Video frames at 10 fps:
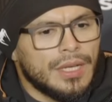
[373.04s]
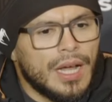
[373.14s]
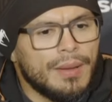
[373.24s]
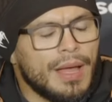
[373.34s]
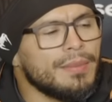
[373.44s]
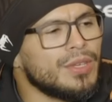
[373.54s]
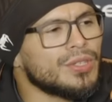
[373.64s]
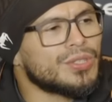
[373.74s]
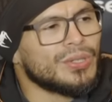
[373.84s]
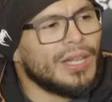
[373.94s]
I'm
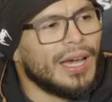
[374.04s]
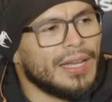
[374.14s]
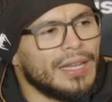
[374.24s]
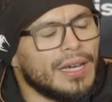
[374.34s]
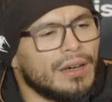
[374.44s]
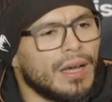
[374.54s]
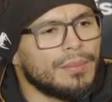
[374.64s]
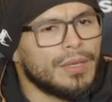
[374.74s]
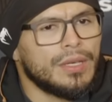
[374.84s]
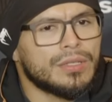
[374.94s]
used to that, you know. I'm
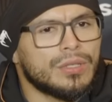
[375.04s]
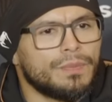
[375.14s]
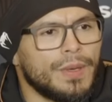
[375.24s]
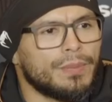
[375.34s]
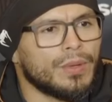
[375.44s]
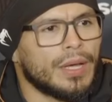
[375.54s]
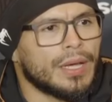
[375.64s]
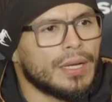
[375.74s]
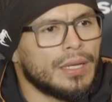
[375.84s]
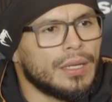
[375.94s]
used to people like
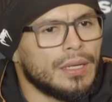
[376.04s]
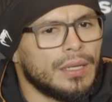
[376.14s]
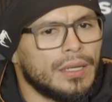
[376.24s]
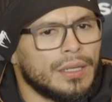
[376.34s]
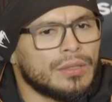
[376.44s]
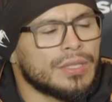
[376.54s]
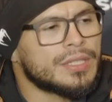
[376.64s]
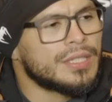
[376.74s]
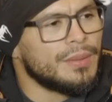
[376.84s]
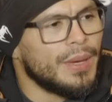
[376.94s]

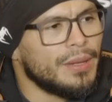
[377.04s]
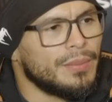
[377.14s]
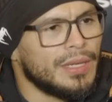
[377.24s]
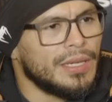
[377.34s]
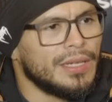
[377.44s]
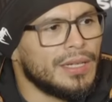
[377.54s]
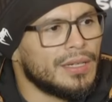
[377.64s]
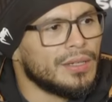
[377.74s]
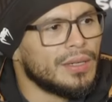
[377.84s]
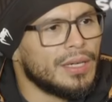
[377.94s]
underestimate me, you
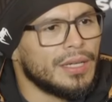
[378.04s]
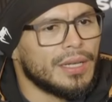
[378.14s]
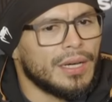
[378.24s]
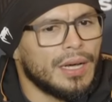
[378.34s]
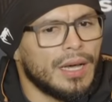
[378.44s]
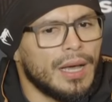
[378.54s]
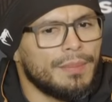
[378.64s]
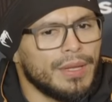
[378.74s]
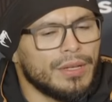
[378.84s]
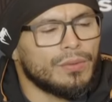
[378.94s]
know. And I've
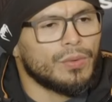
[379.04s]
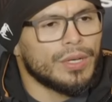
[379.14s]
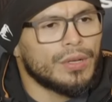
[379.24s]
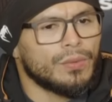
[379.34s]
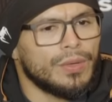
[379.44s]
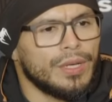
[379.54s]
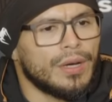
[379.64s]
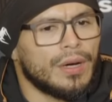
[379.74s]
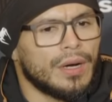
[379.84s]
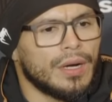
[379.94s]
been working really
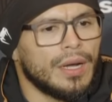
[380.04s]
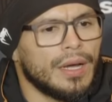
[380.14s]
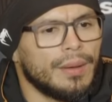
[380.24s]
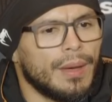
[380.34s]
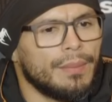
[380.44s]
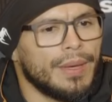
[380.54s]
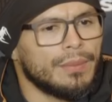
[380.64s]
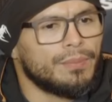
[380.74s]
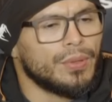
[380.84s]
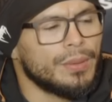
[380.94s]
hard. I've been
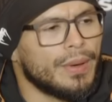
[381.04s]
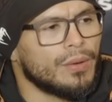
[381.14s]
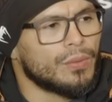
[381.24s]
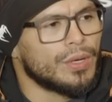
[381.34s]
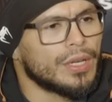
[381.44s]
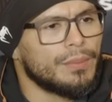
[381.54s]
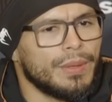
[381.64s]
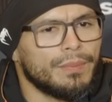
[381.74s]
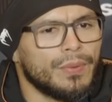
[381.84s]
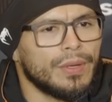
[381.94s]
putting my work. I've
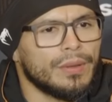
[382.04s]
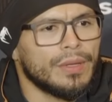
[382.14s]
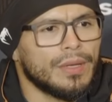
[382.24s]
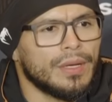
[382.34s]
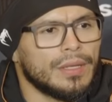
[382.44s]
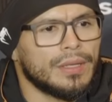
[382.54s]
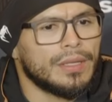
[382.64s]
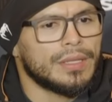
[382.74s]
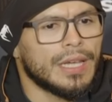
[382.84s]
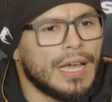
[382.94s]
been putting
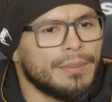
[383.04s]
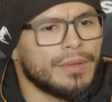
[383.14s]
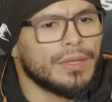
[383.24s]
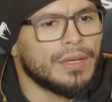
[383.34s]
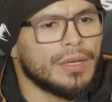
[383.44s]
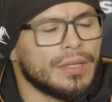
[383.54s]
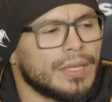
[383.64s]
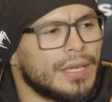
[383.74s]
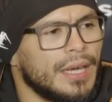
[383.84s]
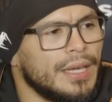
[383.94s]
the time on the
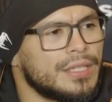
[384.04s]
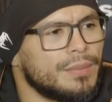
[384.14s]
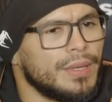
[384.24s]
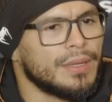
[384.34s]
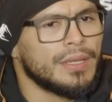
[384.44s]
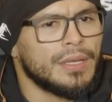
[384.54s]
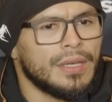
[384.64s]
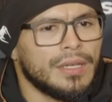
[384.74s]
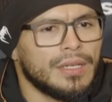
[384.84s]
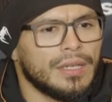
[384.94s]
cage. I've been,
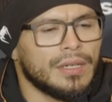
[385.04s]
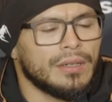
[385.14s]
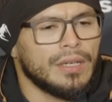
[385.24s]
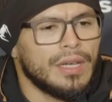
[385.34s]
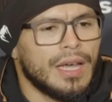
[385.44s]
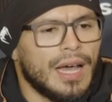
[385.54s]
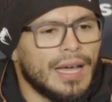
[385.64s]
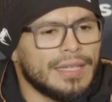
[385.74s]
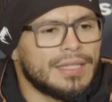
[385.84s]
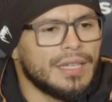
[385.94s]
you know,
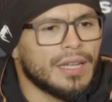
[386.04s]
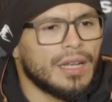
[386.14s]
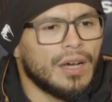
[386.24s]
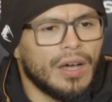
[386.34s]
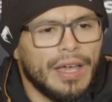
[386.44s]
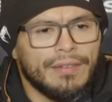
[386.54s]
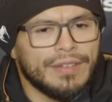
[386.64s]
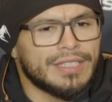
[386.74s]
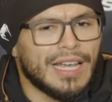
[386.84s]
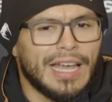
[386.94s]
I see a lot every
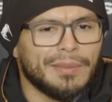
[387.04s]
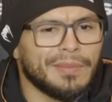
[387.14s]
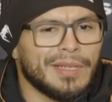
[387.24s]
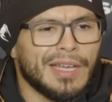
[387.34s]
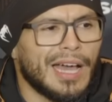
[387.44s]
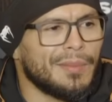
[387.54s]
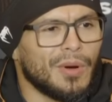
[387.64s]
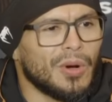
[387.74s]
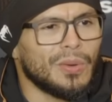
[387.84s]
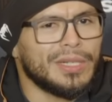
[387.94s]
time. I'm
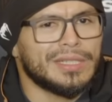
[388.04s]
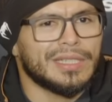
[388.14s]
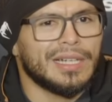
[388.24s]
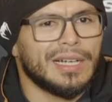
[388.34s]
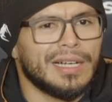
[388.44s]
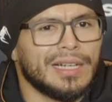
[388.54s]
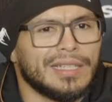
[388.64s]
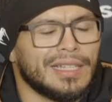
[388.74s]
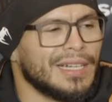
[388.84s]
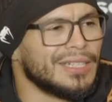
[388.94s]
always
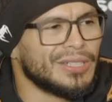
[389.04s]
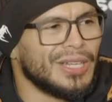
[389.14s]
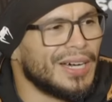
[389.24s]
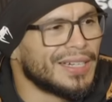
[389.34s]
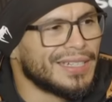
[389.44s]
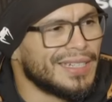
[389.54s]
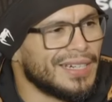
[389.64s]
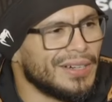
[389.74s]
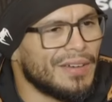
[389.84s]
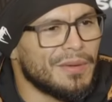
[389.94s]
the underdog, you
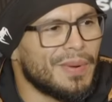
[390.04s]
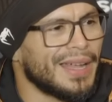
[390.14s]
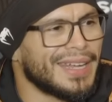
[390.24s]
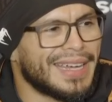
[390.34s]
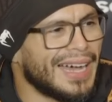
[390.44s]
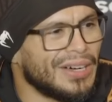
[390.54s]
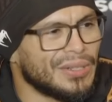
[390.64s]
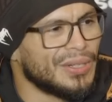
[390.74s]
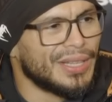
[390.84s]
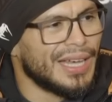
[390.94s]
know. Everybody count
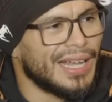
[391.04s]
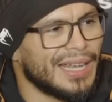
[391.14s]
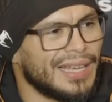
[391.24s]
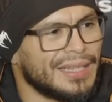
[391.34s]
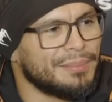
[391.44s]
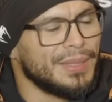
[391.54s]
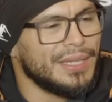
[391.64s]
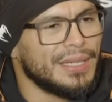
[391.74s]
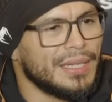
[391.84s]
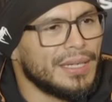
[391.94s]
on that, like be